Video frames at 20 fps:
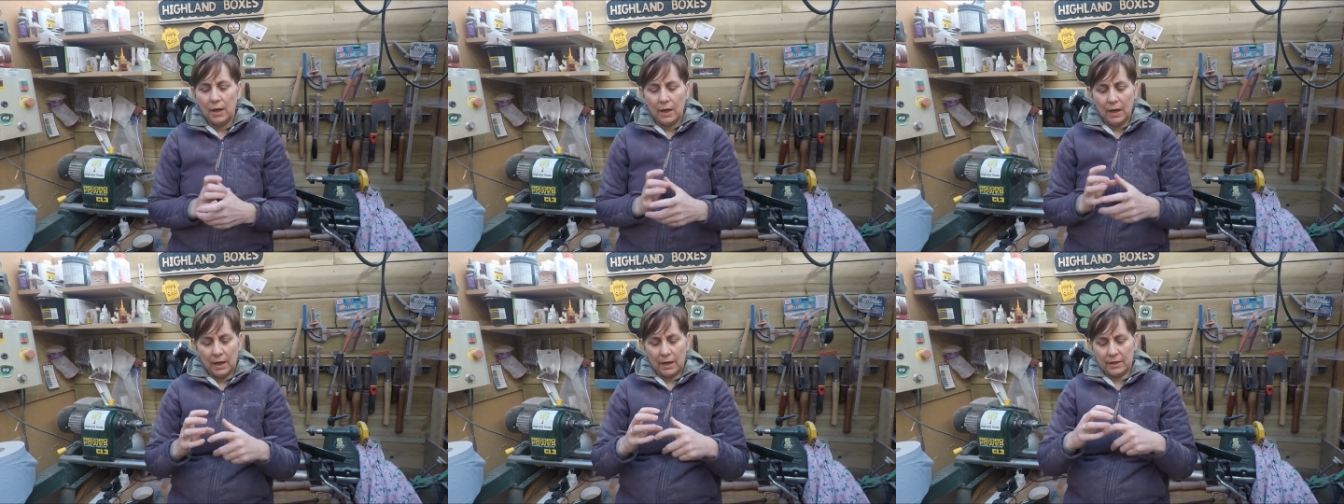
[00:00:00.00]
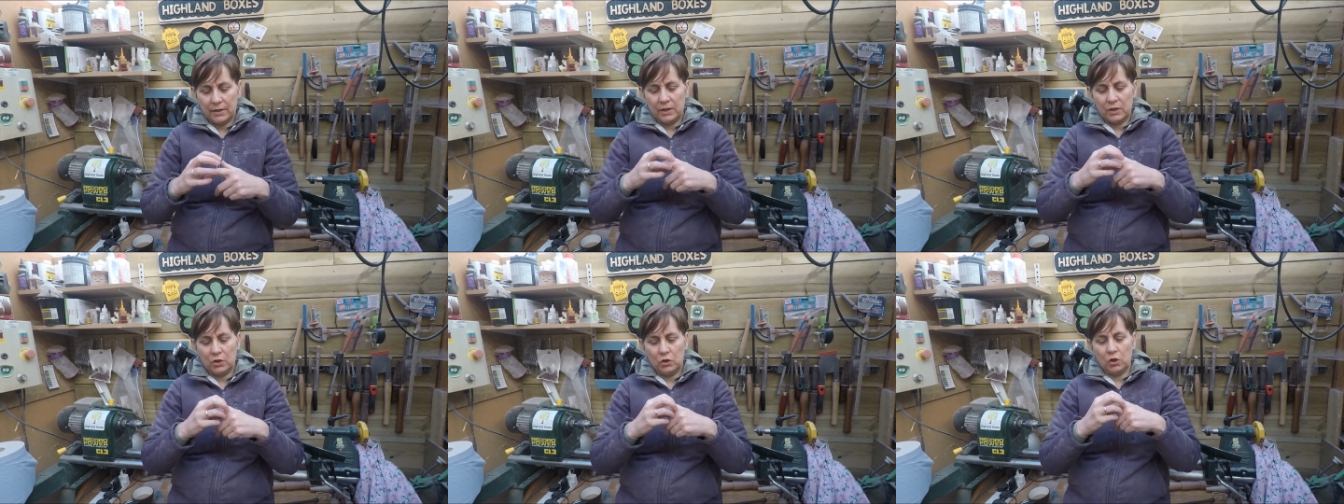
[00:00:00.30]
and
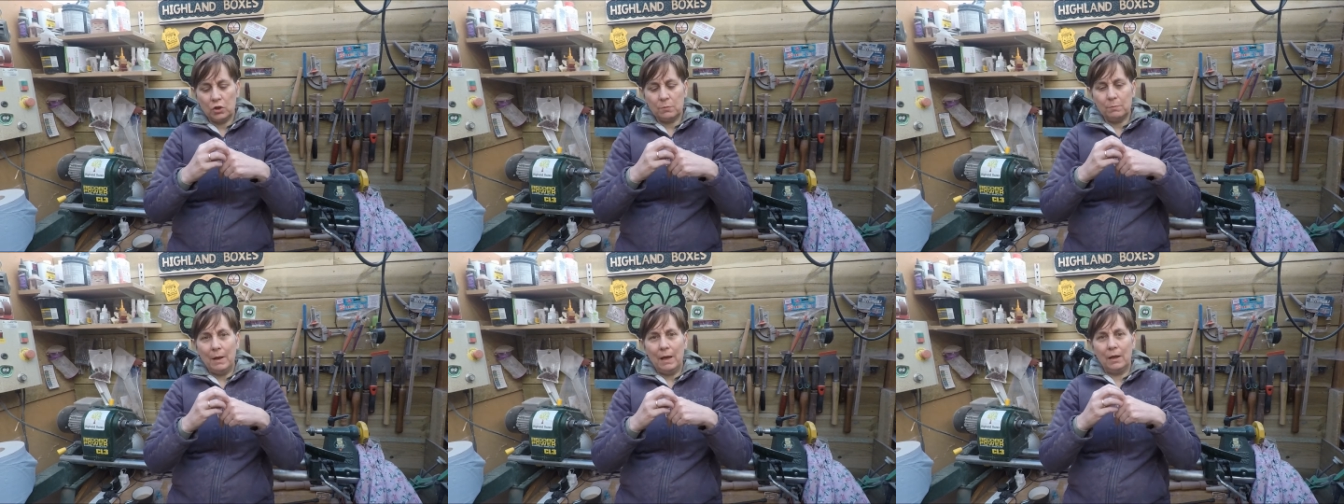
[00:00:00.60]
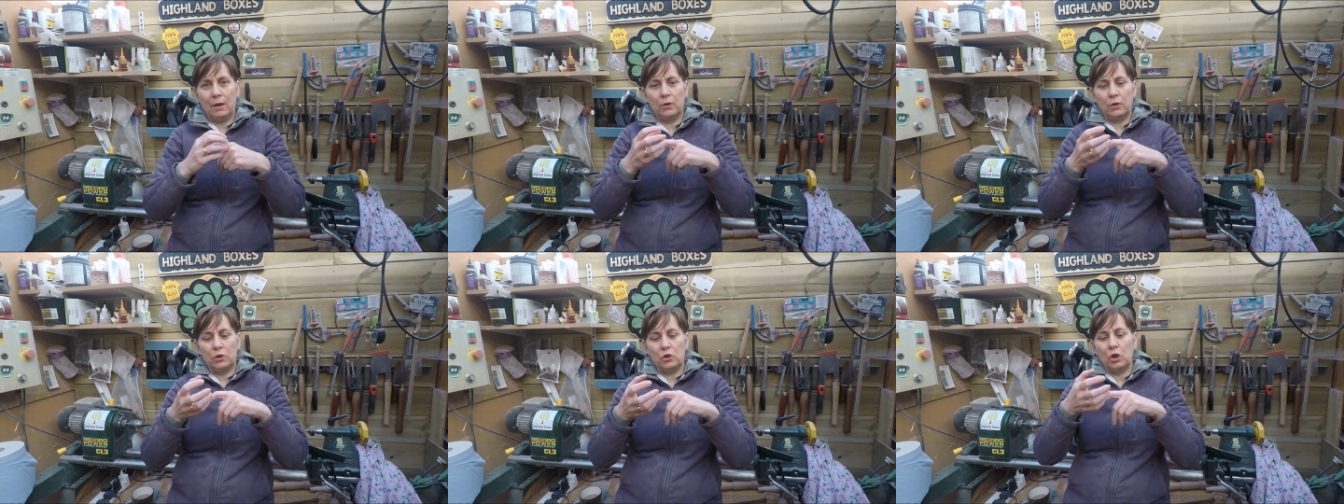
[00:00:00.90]
it's just metal
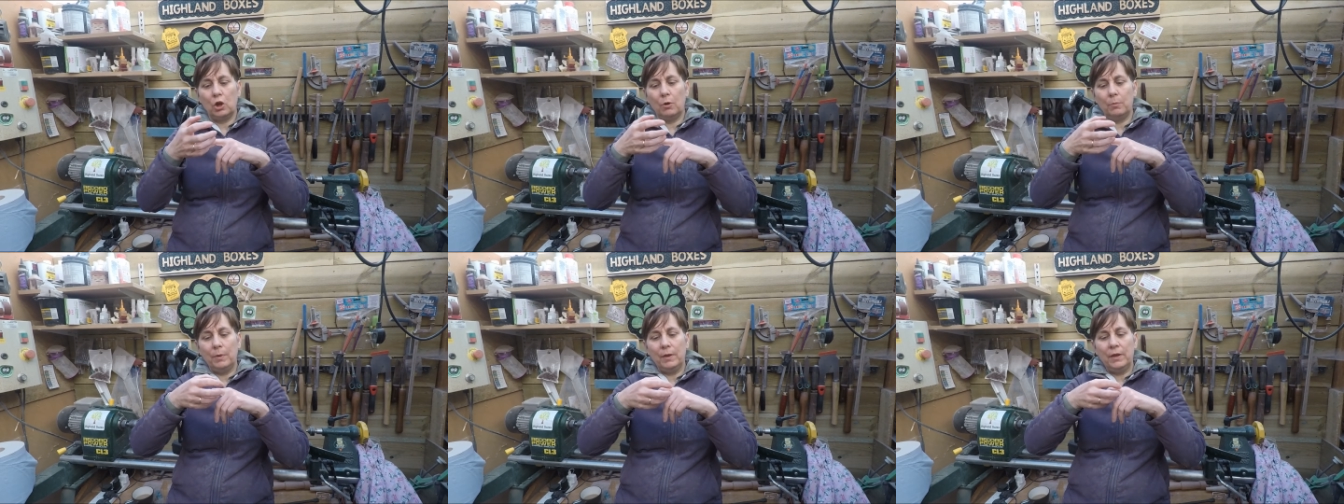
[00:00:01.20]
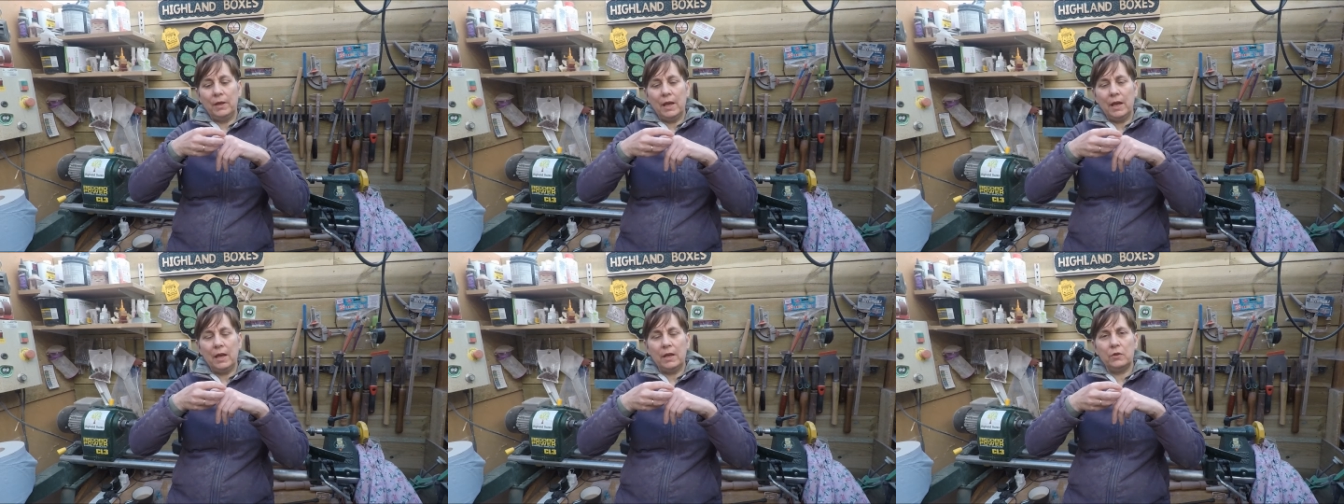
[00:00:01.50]
on the top, and
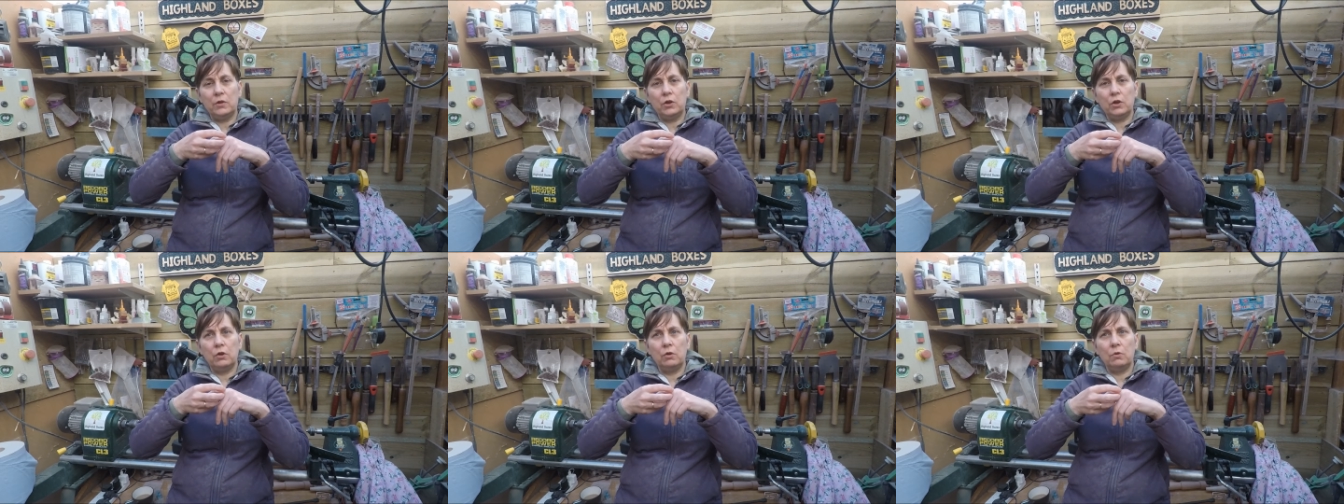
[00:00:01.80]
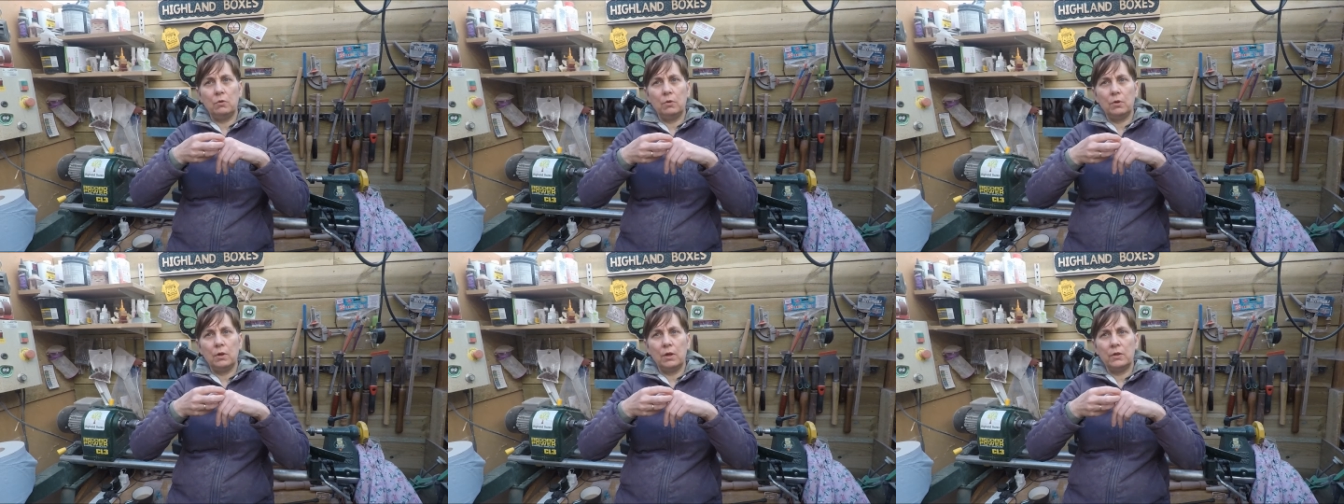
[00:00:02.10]
then
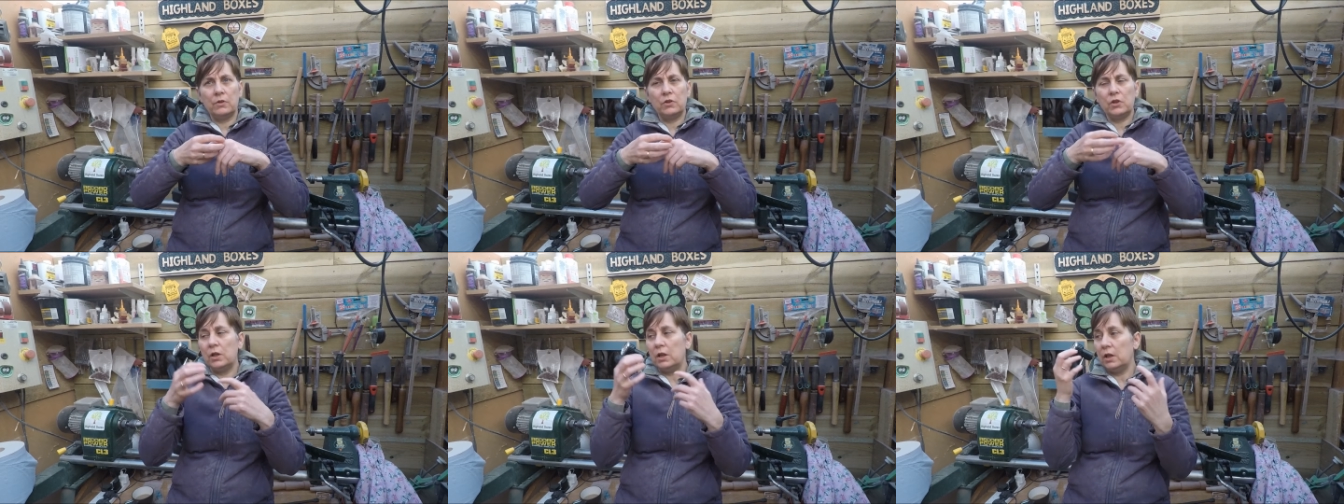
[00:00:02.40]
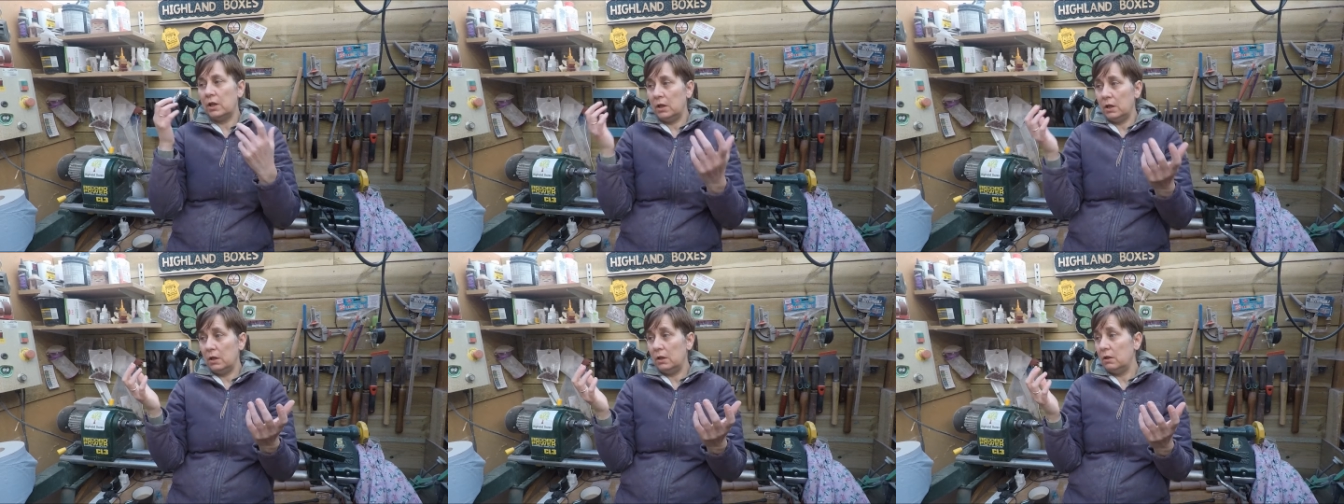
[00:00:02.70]
you
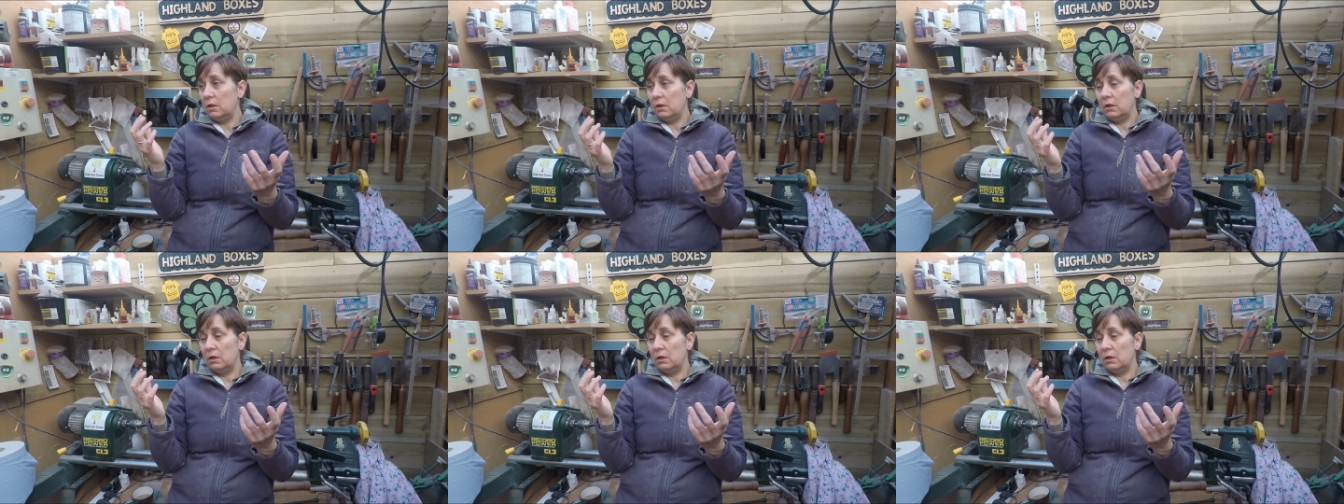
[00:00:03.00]
actually,